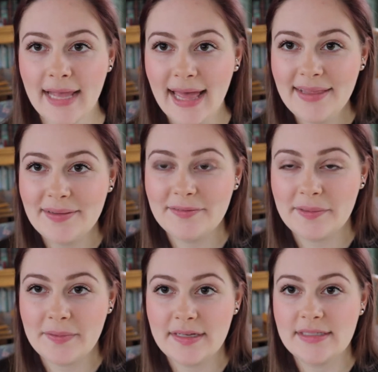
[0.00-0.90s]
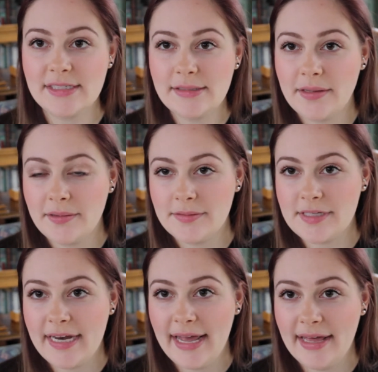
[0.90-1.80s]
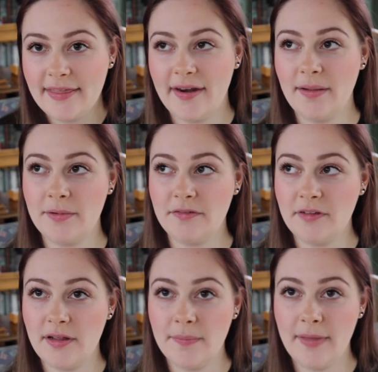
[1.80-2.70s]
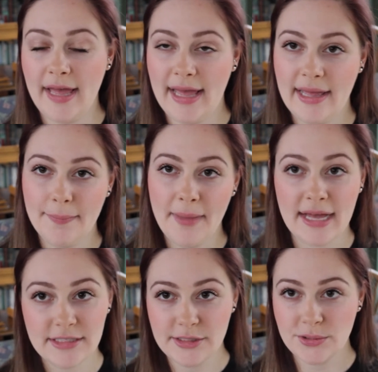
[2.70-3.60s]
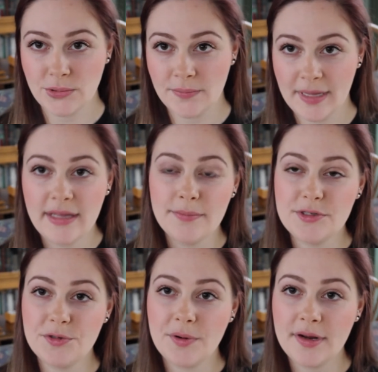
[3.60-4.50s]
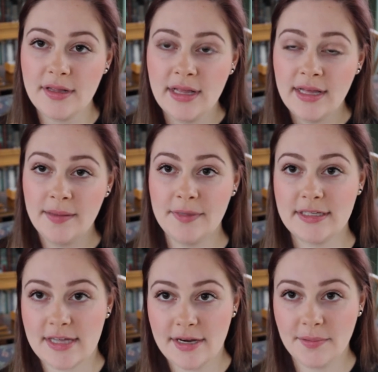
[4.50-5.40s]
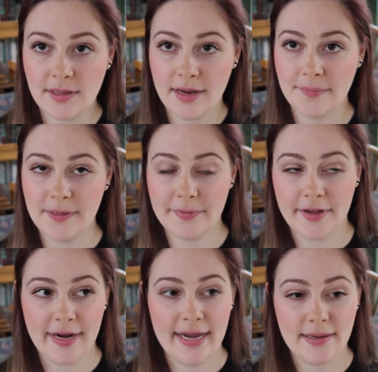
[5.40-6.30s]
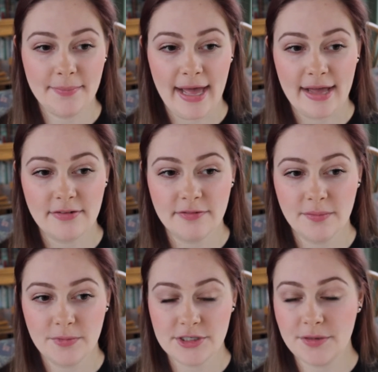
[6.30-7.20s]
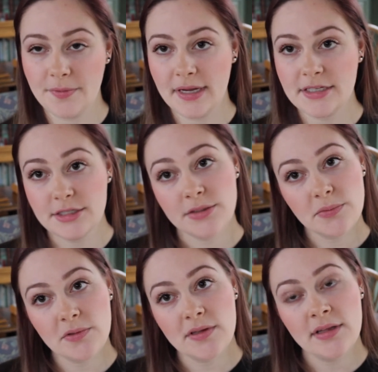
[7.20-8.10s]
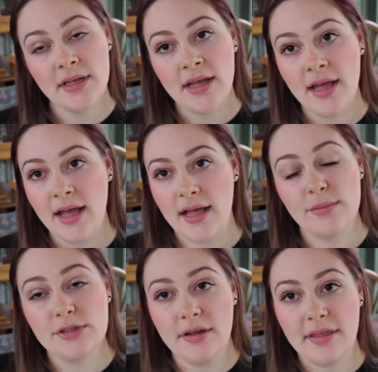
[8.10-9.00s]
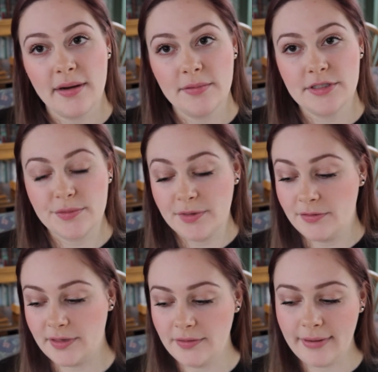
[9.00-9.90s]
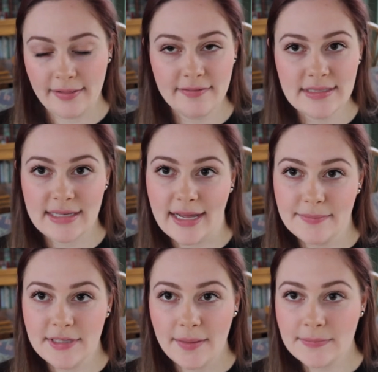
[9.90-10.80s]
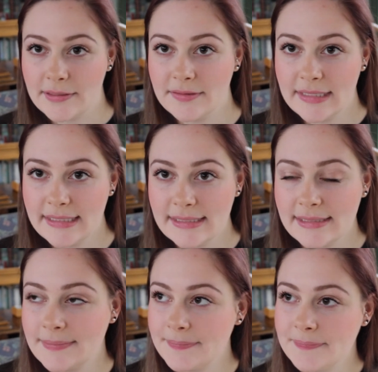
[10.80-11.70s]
Hello everyone! So today I thought I would film a back to school makeup tutorial because I know a lot of people are heading back from winter break to school, so I thought it would just be a really relevant time to upload this.